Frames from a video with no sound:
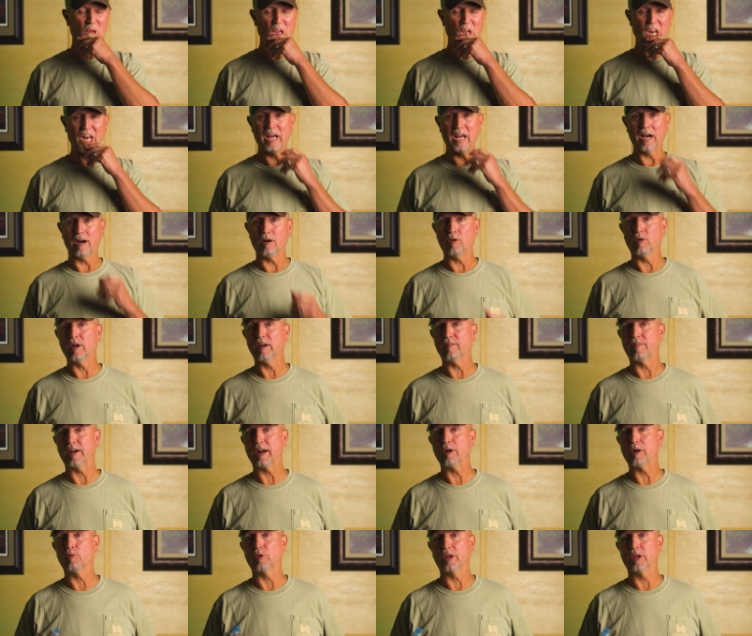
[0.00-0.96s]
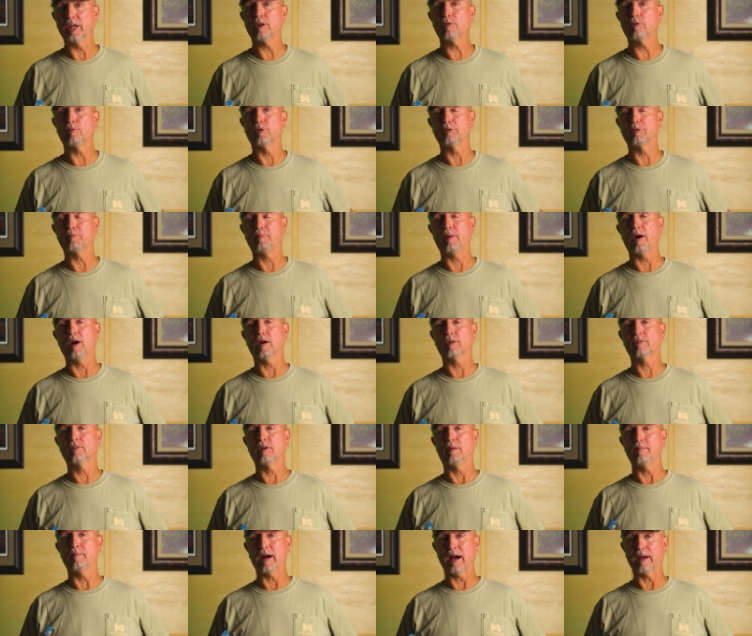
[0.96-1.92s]
Now, if I don't get a
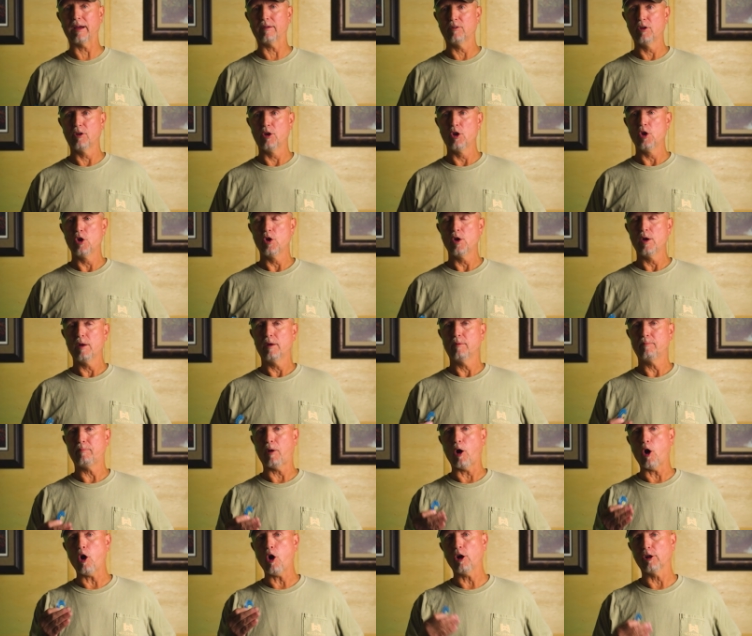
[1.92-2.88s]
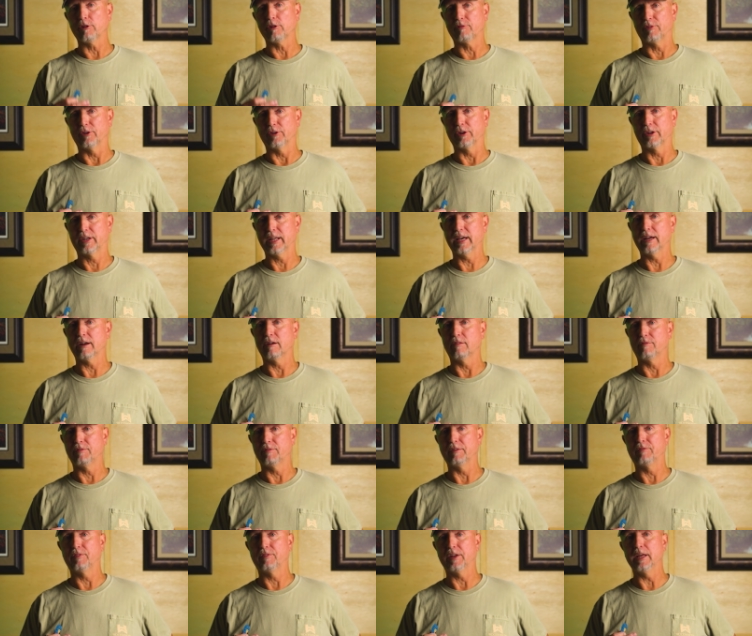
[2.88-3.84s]
response, I might pause for 10 or
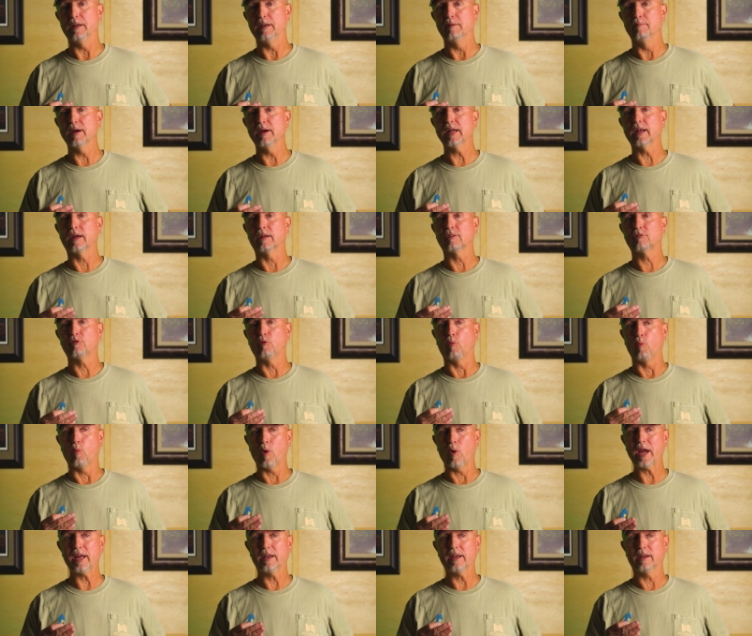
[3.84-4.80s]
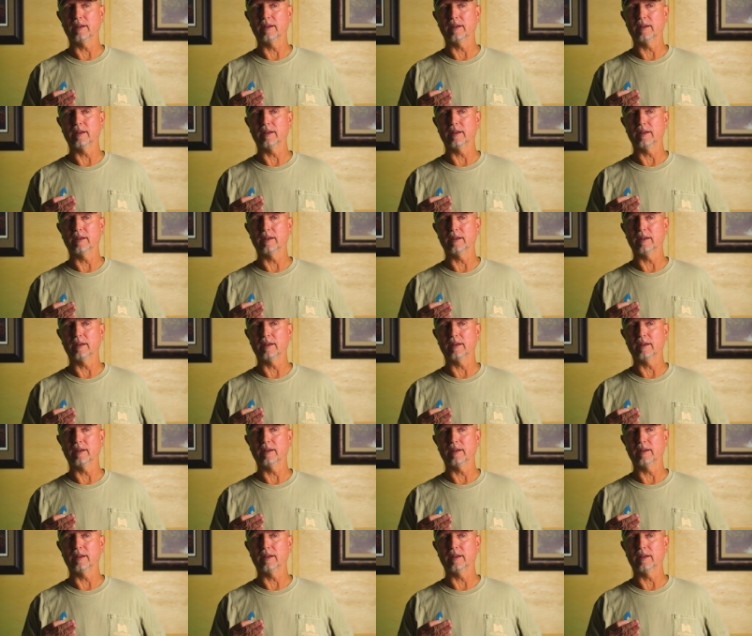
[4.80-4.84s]
15 minutes, wait